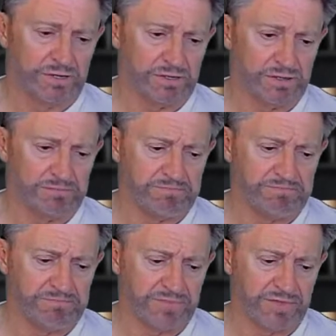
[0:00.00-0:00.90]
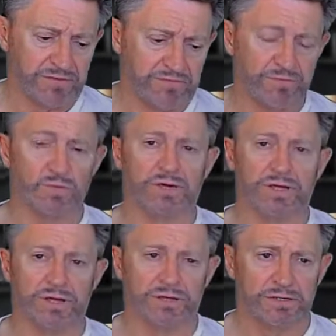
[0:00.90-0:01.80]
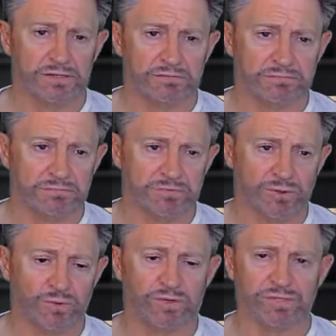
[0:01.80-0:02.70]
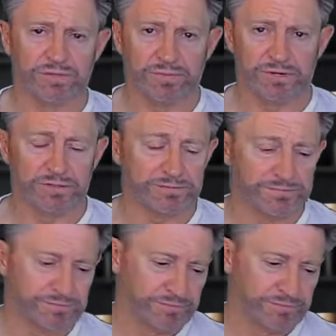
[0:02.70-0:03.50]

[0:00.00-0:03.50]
4K, but what's the point?